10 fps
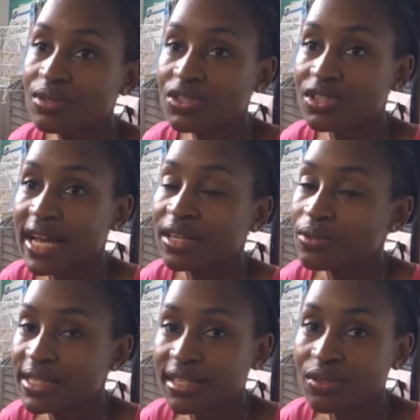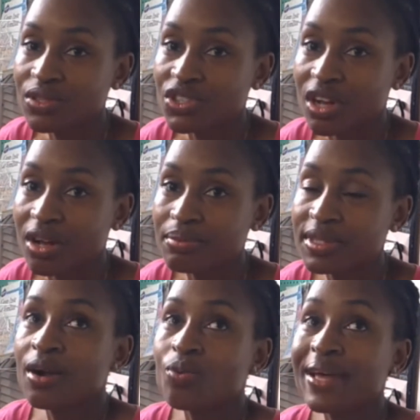I don't take those jobs.
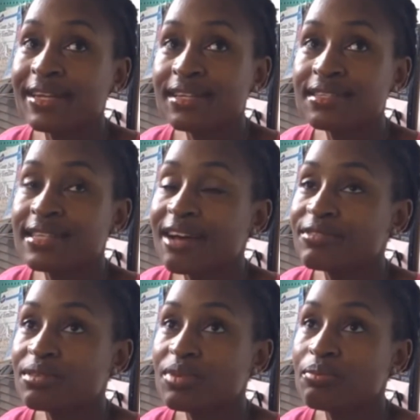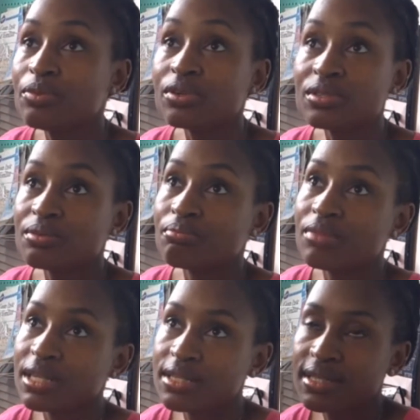Weddings have to be booked
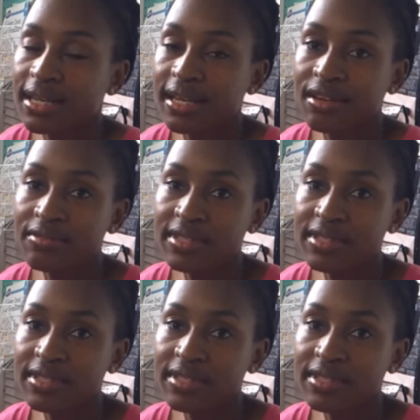months ahead of